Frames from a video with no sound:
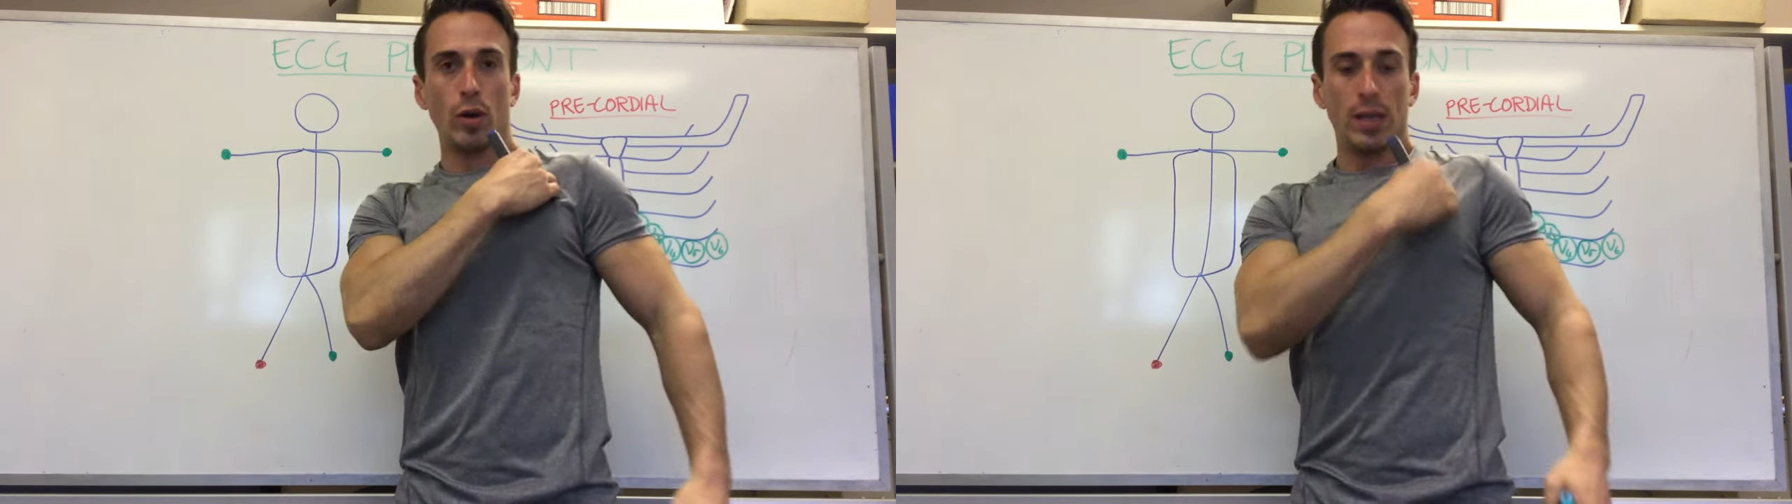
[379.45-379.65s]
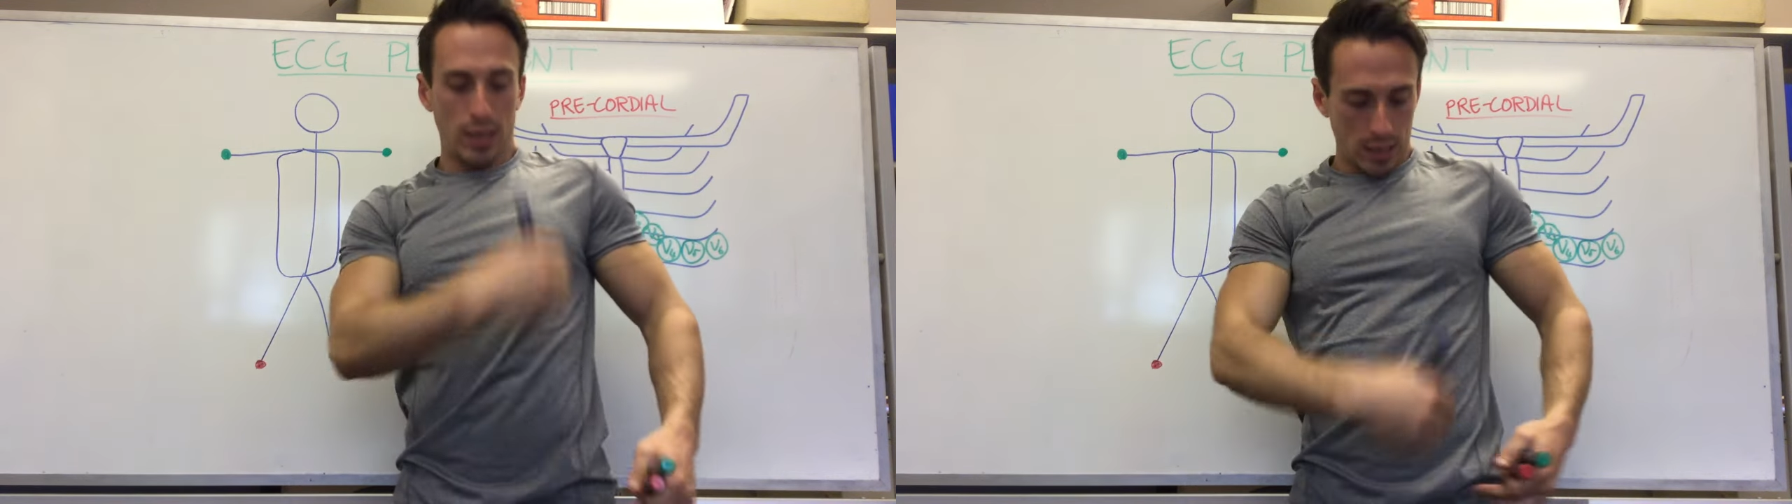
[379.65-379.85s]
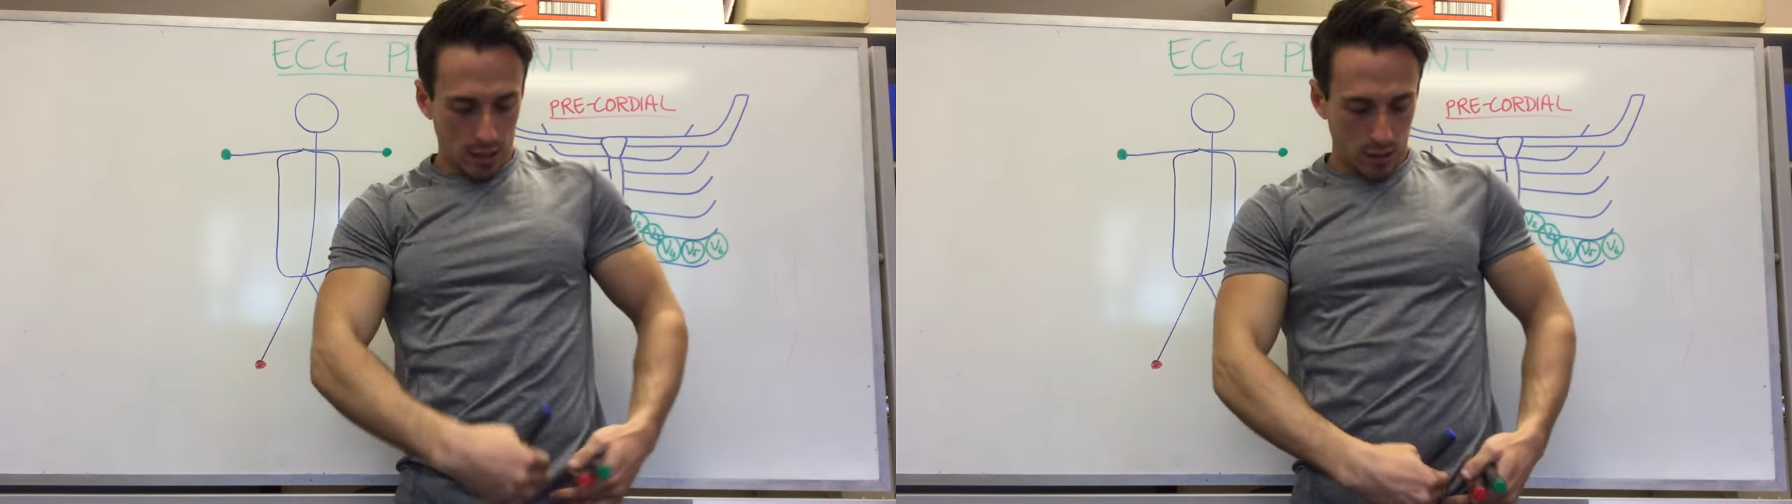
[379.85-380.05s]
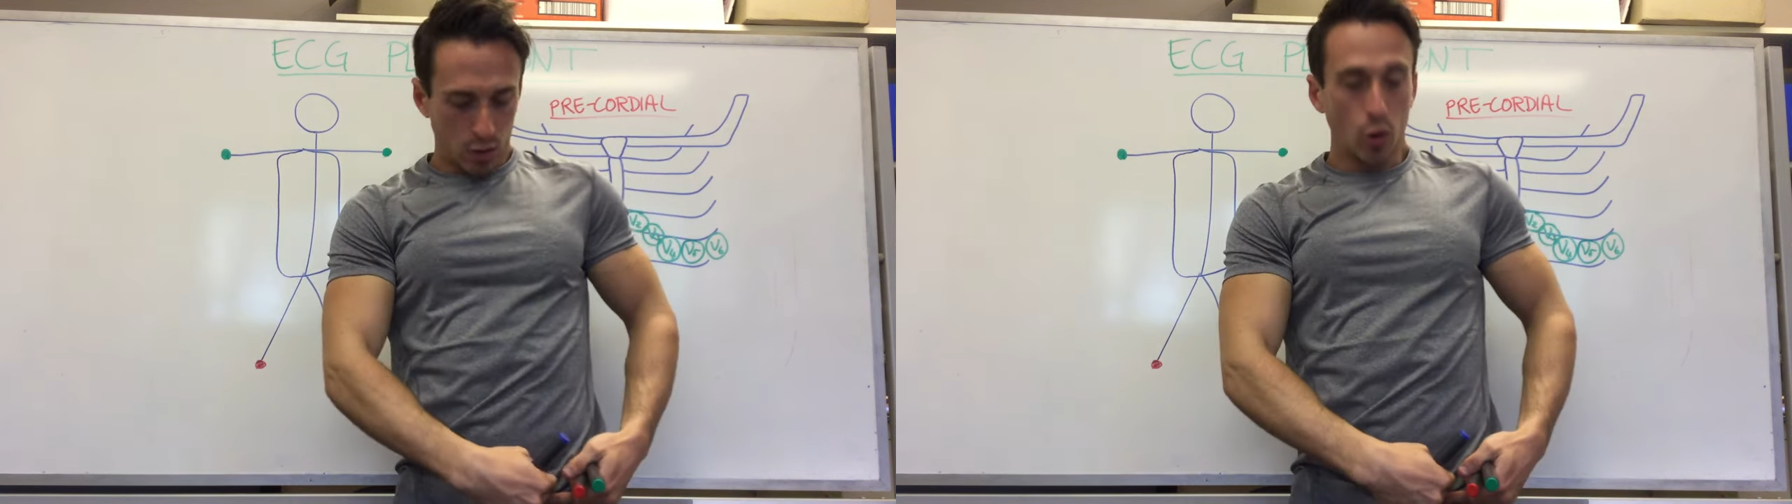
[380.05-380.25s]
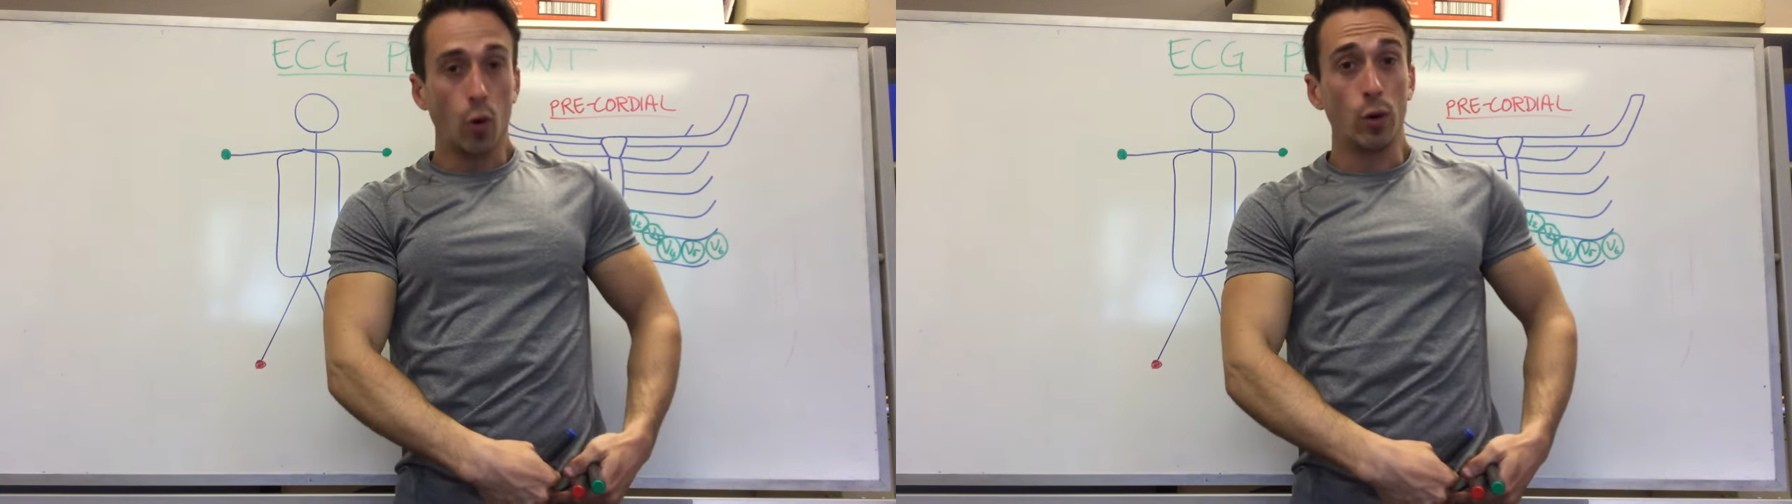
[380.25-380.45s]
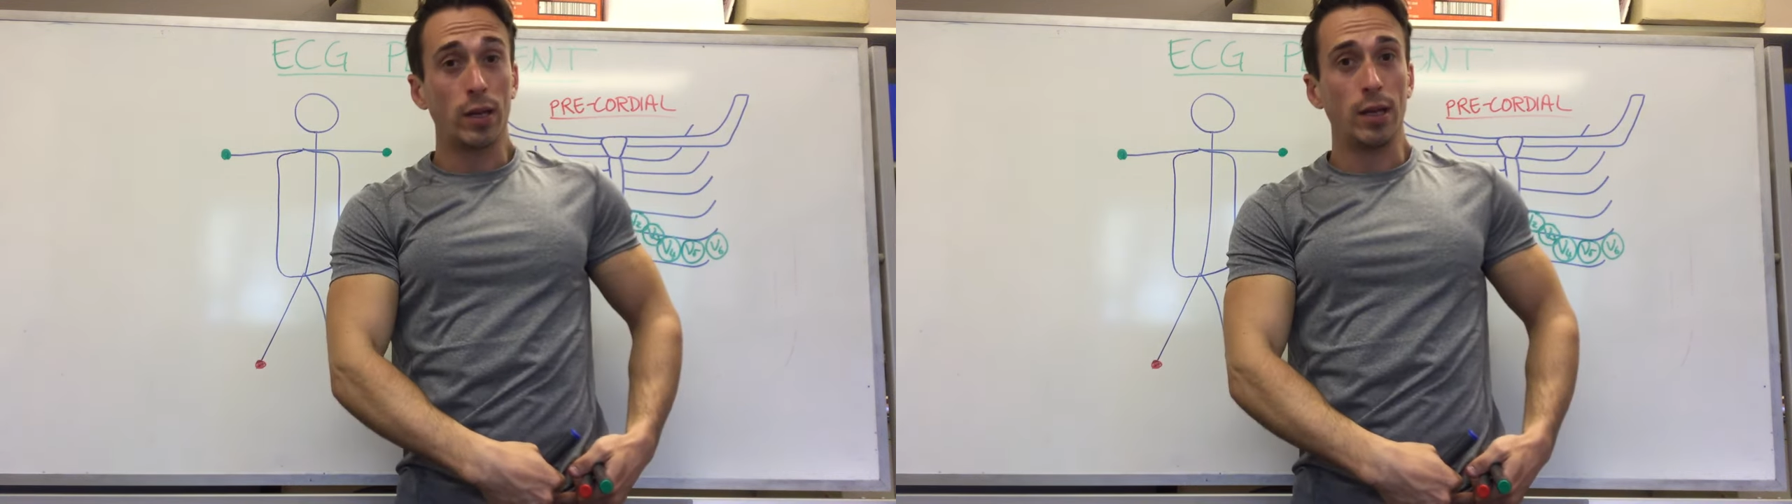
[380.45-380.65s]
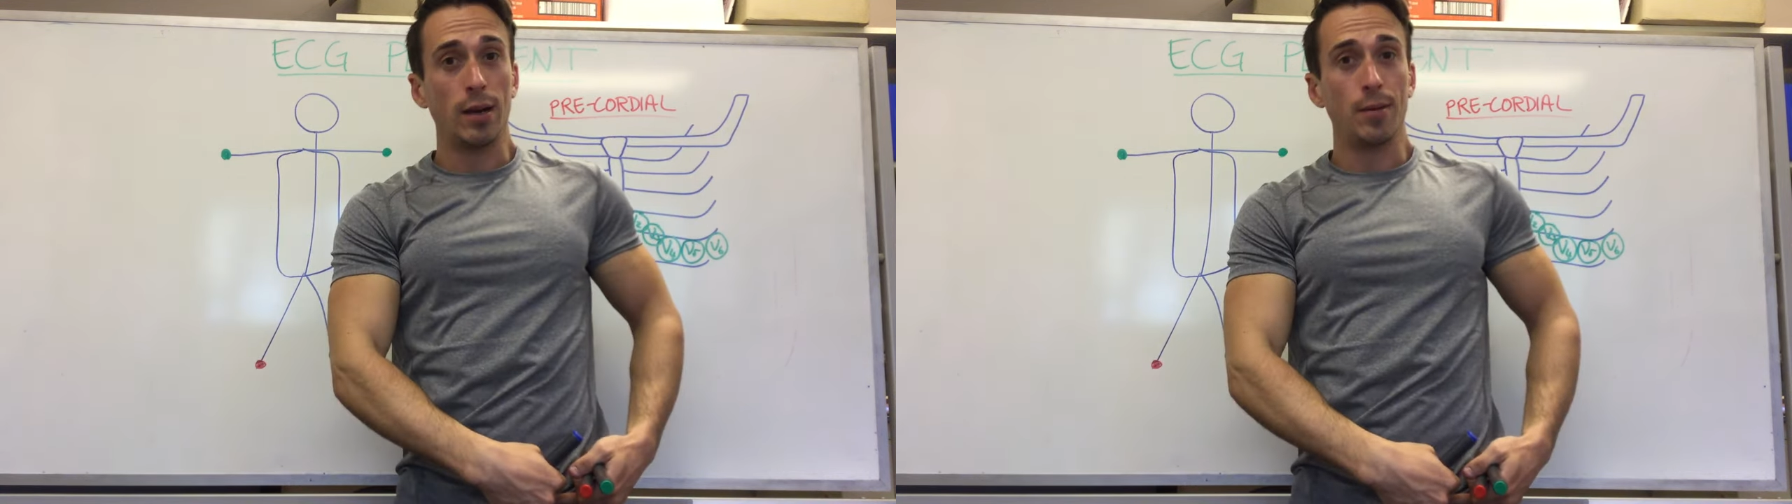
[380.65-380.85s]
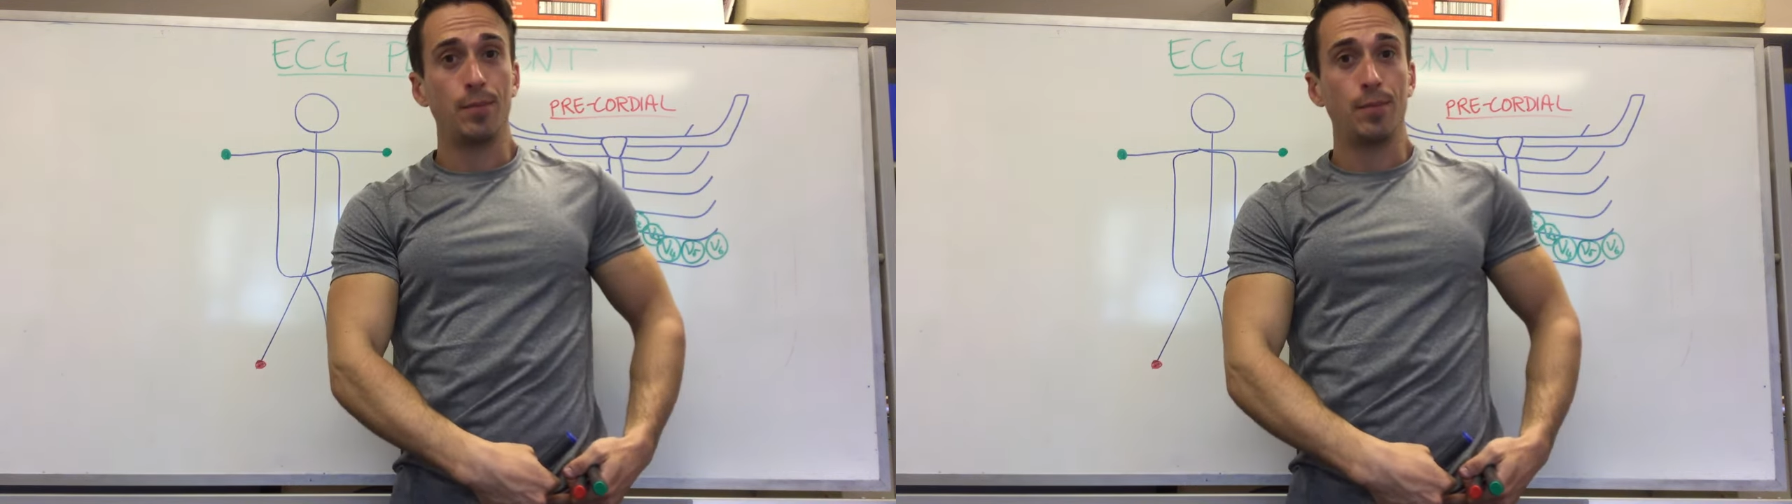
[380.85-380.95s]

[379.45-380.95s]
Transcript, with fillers: here or here.